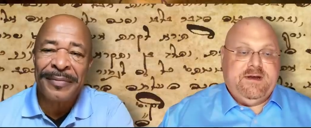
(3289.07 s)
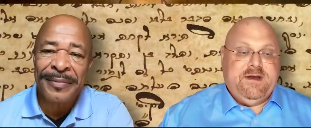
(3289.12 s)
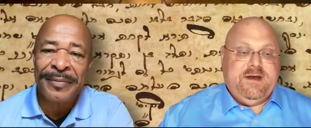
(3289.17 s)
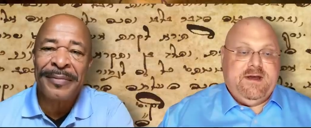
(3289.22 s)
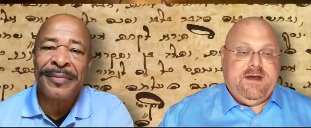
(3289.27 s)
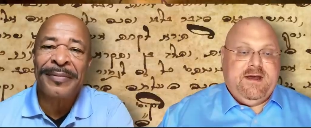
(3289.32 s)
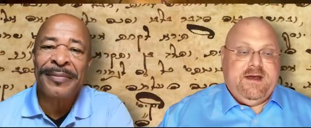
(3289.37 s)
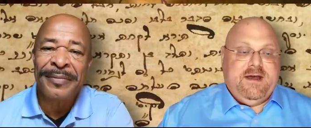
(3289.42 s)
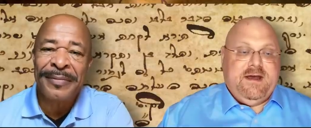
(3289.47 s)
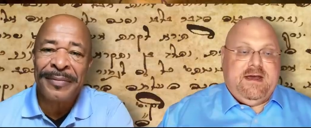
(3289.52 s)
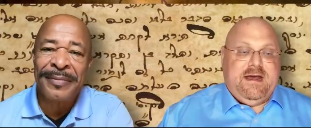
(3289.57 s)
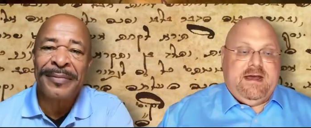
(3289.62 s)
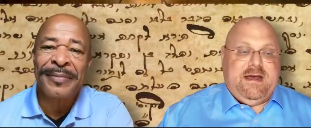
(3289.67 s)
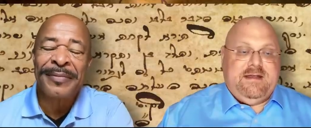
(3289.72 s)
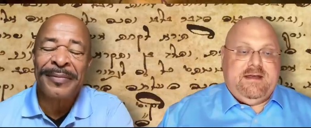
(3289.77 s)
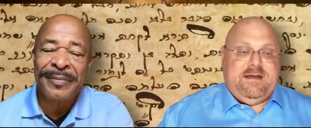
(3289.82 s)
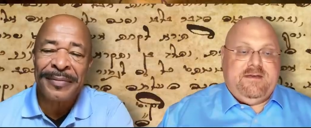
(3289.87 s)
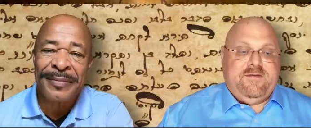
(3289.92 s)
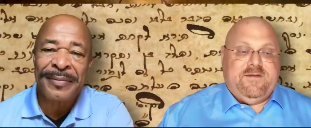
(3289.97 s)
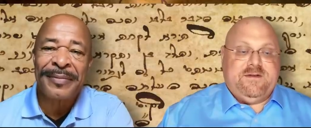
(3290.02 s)
Speaker 1: Mm-hmm. And
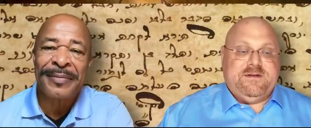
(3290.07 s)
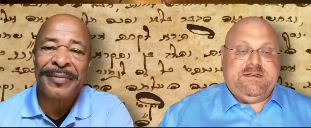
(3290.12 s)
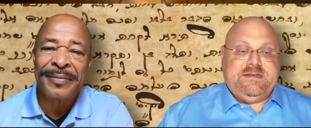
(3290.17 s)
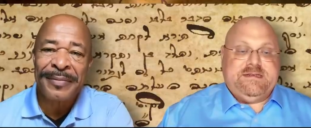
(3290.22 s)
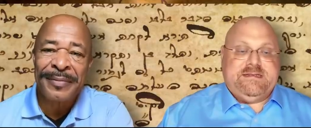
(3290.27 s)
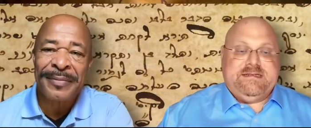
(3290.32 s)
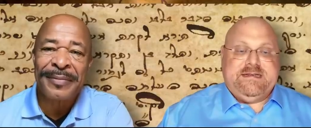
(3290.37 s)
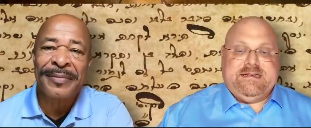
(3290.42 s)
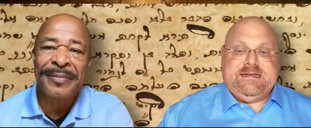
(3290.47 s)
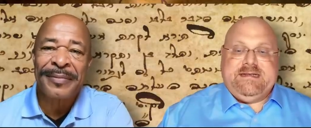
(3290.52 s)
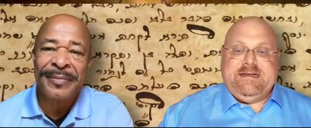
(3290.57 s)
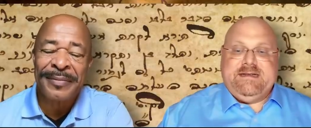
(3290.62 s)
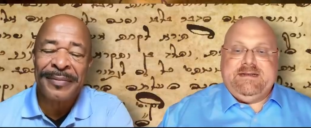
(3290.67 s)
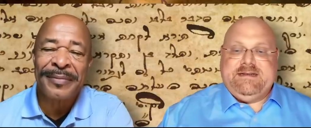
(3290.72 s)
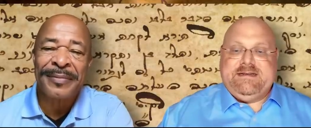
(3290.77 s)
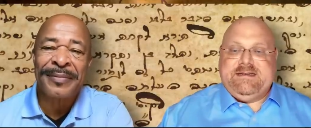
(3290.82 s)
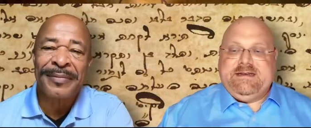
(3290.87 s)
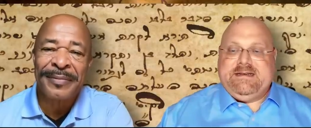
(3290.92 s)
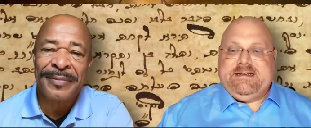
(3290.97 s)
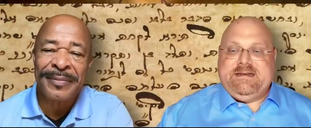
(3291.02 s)
then verses 16 to
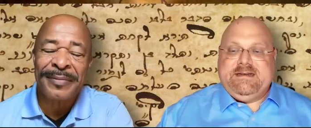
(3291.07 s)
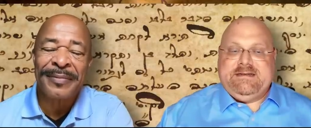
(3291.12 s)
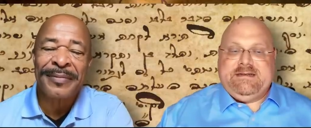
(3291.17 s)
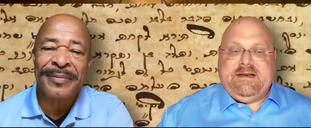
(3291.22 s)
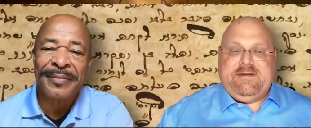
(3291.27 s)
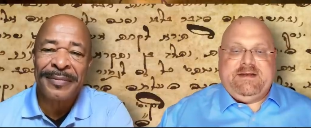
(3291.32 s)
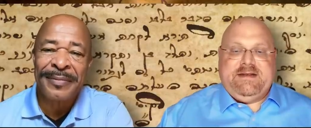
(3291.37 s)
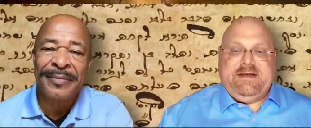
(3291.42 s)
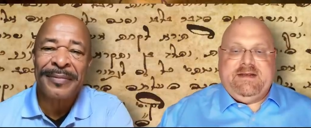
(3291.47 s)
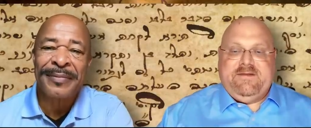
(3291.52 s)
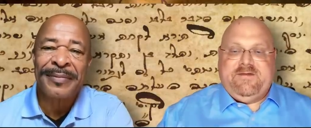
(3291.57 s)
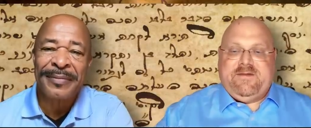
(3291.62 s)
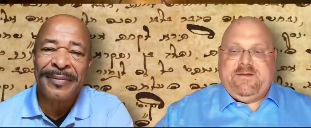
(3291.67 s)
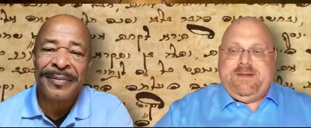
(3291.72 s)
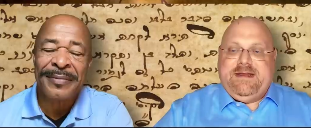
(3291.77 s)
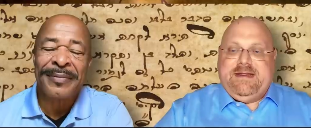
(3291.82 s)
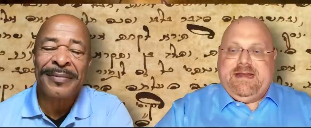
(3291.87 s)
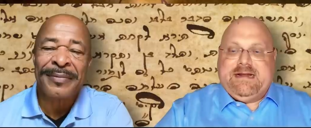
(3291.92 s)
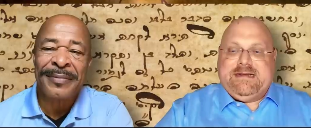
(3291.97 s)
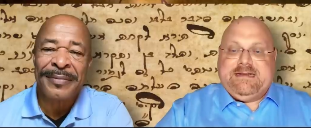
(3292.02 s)
17, for
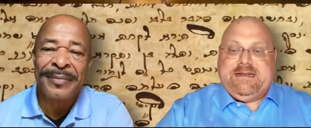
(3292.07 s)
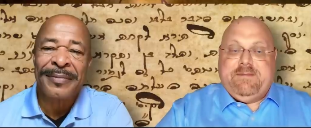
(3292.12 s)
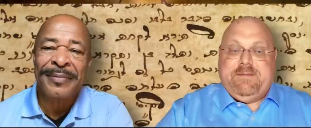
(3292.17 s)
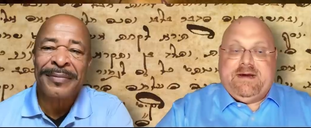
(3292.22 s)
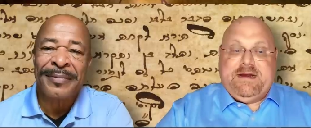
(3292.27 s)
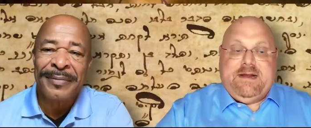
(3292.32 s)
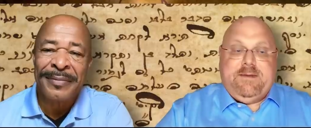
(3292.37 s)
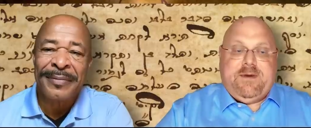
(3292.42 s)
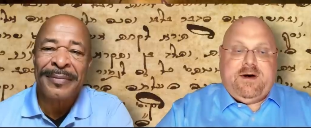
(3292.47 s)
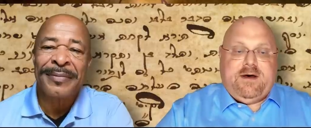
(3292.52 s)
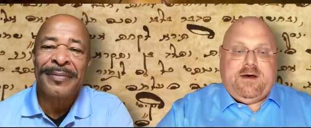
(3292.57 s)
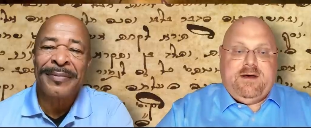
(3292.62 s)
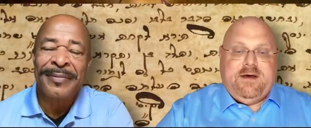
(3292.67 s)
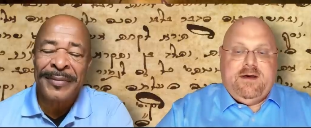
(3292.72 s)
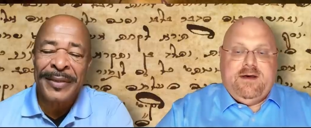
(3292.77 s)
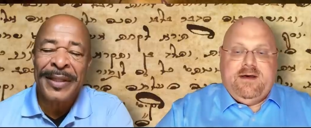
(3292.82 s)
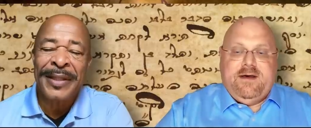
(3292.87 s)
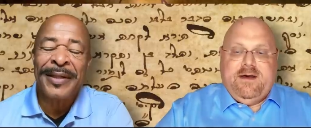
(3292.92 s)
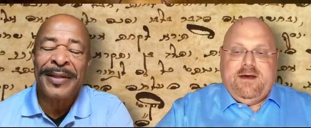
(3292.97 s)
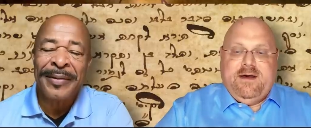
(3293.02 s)
me, that's the money ball.
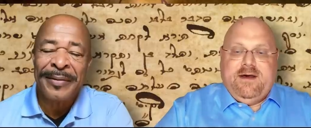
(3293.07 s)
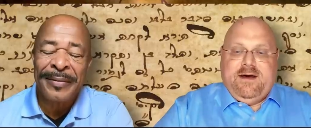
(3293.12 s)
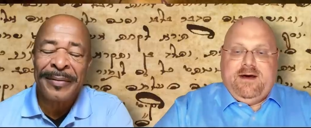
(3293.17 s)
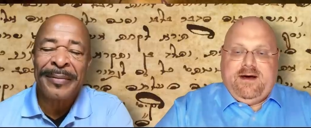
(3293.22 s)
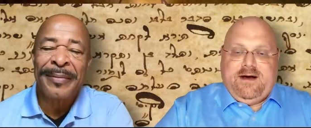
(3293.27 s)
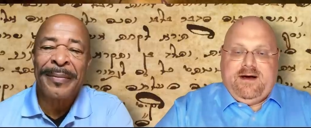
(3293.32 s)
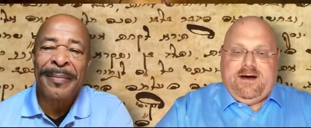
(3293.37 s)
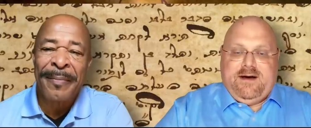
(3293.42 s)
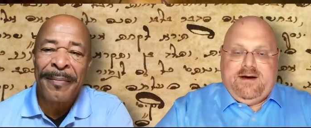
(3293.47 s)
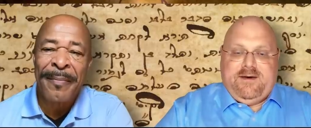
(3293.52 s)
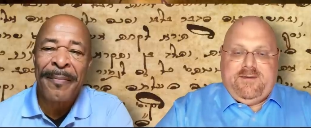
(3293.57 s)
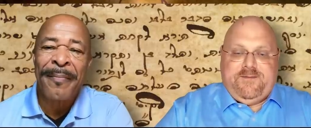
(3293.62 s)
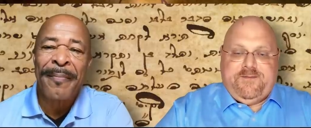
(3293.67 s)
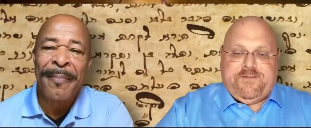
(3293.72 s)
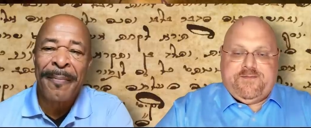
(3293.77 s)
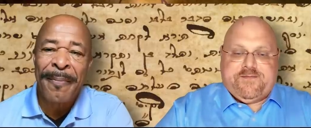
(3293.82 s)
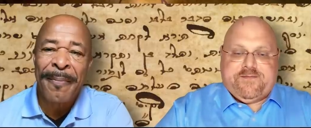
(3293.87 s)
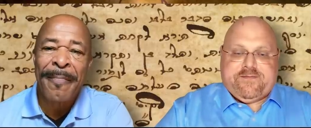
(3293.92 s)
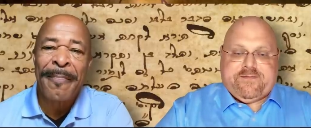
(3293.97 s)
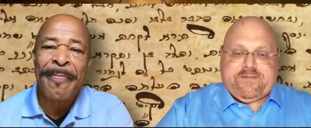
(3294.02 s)
Yeah.
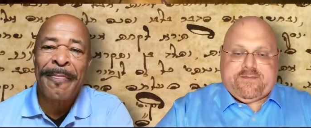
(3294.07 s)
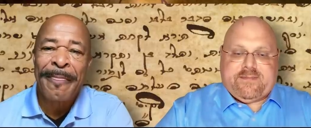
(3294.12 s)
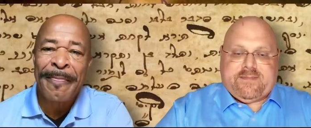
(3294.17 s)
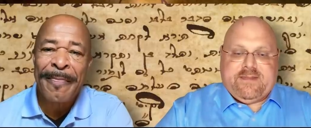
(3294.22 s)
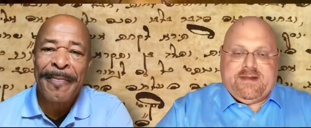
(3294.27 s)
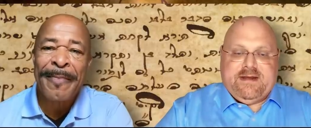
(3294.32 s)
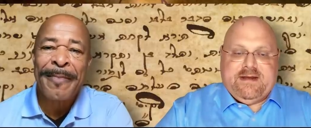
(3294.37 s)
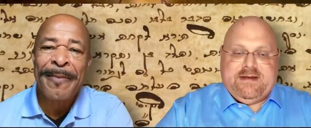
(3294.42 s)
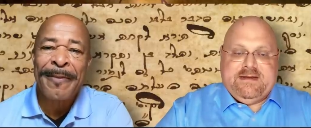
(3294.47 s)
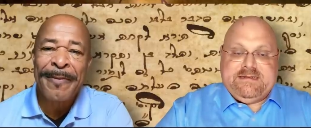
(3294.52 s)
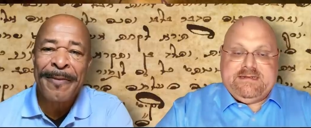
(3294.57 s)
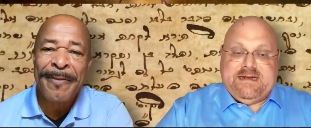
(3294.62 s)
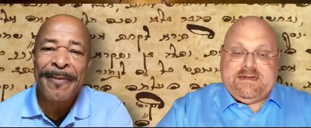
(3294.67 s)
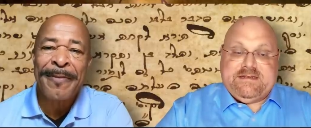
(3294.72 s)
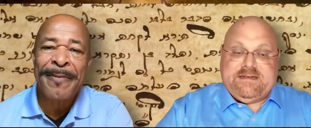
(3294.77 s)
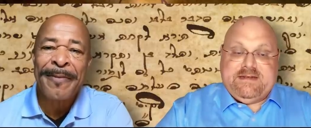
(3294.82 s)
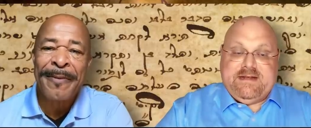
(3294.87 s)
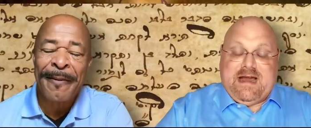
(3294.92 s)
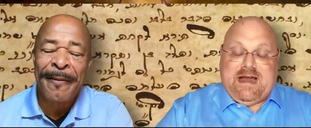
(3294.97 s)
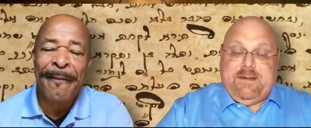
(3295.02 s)
Um, Because
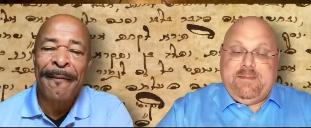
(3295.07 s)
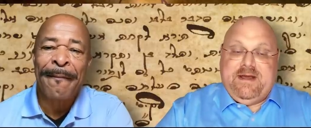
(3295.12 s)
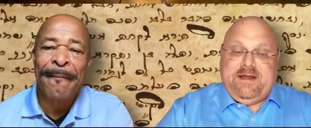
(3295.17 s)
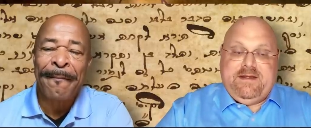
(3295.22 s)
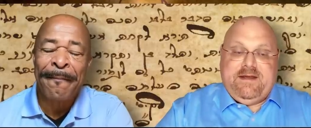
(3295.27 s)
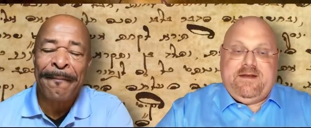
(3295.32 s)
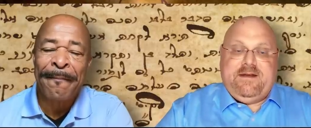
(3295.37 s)
that's, I mean,